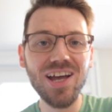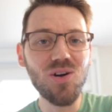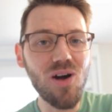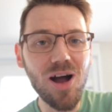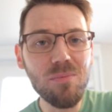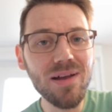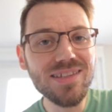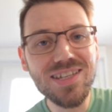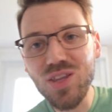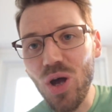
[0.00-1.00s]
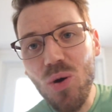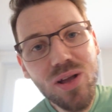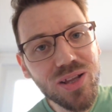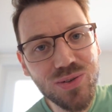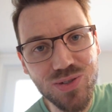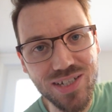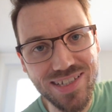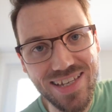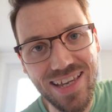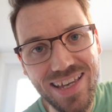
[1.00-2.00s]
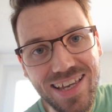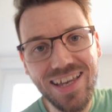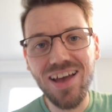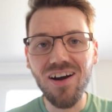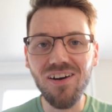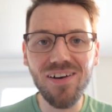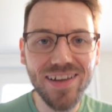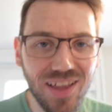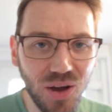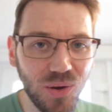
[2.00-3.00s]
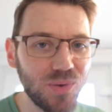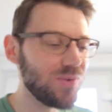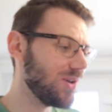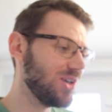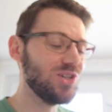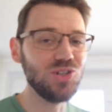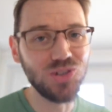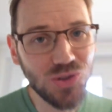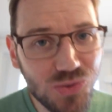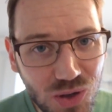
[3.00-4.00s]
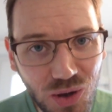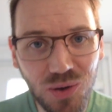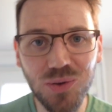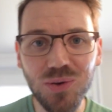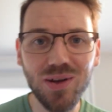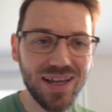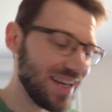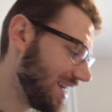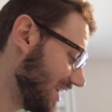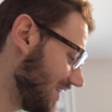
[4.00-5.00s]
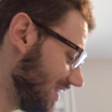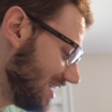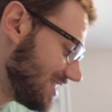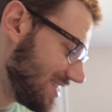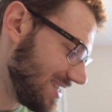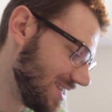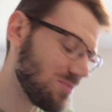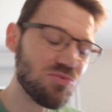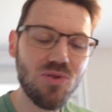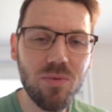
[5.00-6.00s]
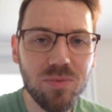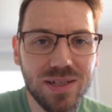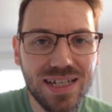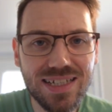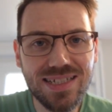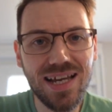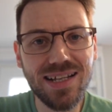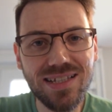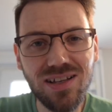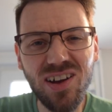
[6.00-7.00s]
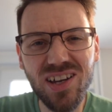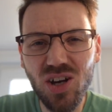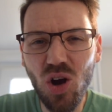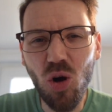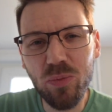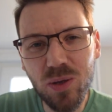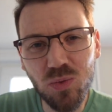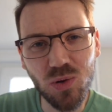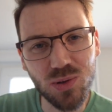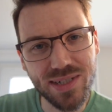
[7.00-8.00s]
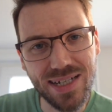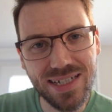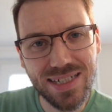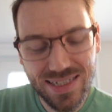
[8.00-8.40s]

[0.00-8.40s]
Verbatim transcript: now I'm under no illusions here, I know, you know, this is probably going to taste like hoppy water.